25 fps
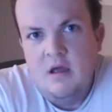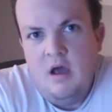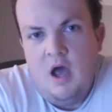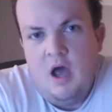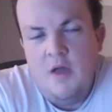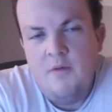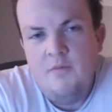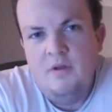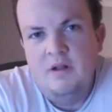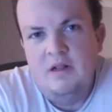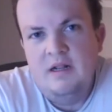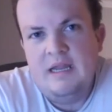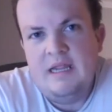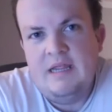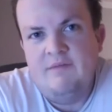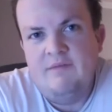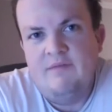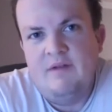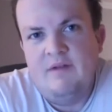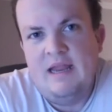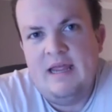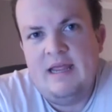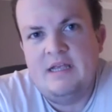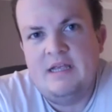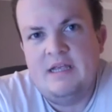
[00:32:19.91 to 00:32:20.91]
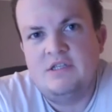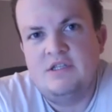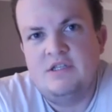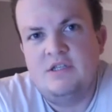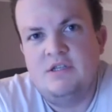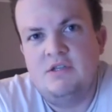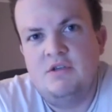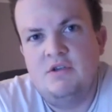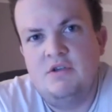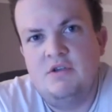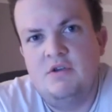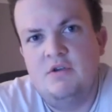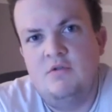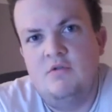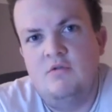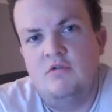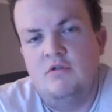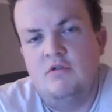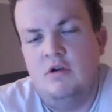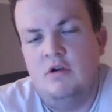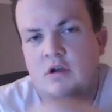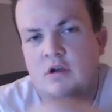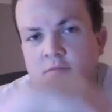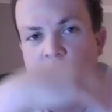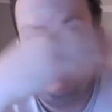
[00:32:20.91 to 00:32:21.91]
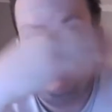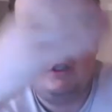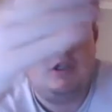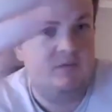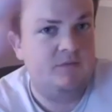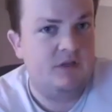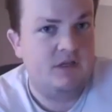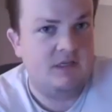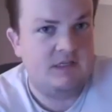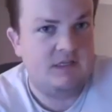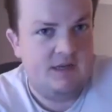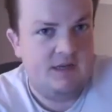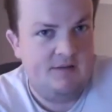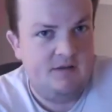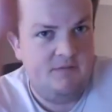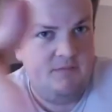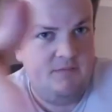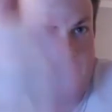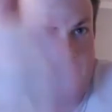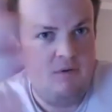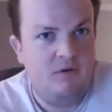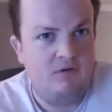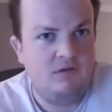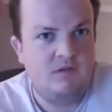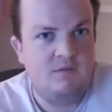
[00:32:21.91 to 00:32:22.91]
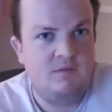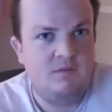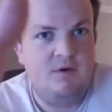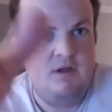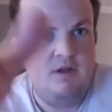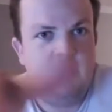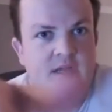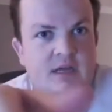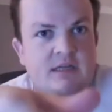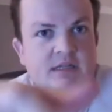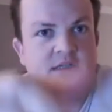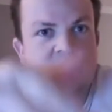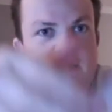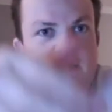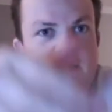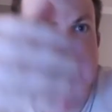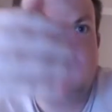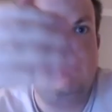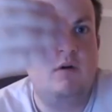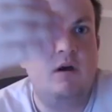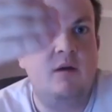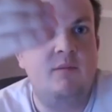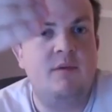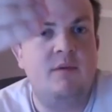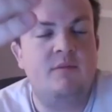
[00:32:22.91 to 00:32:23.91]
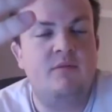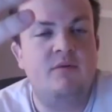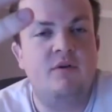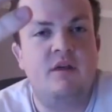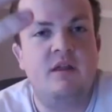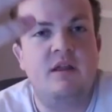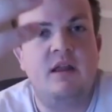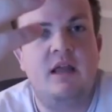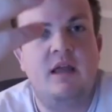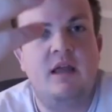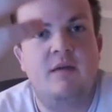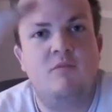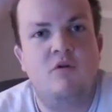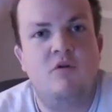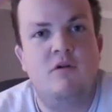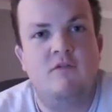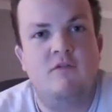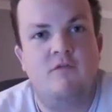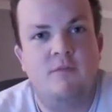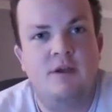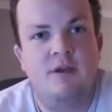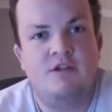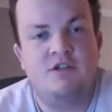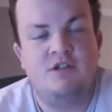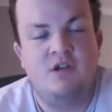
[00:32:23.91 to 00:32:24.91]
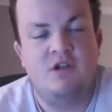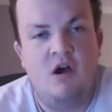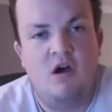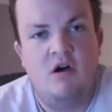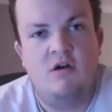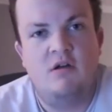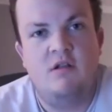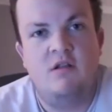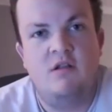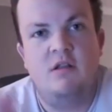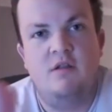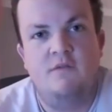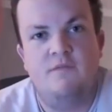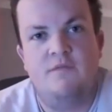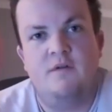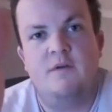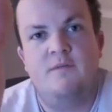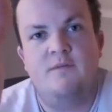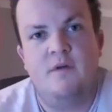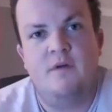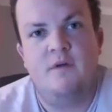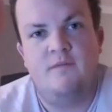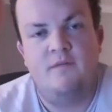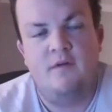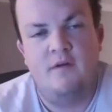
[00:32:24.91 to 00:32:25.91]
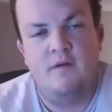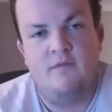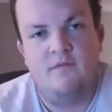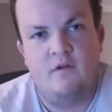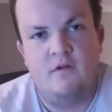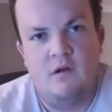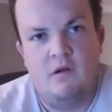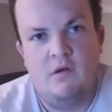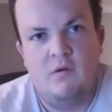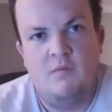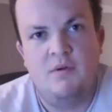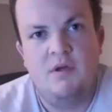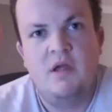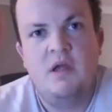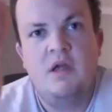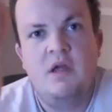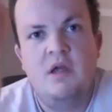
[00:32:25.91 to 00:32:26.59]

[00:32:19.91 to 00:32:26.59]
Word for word: I will leave links to. I'm assuming you'll send them to me post the podcast to where people can get more information on the 555 Club